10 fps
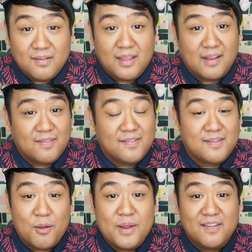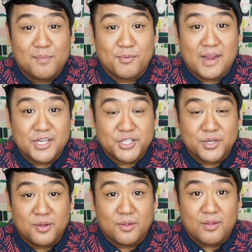it's so
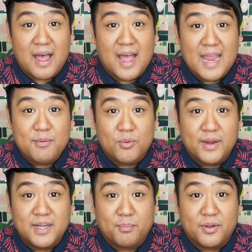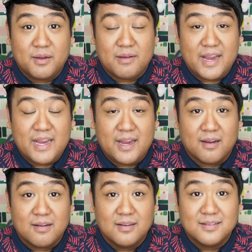inspirational. I'm going to put it right
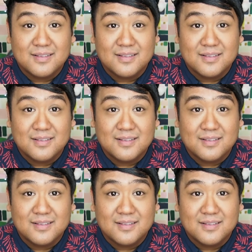here.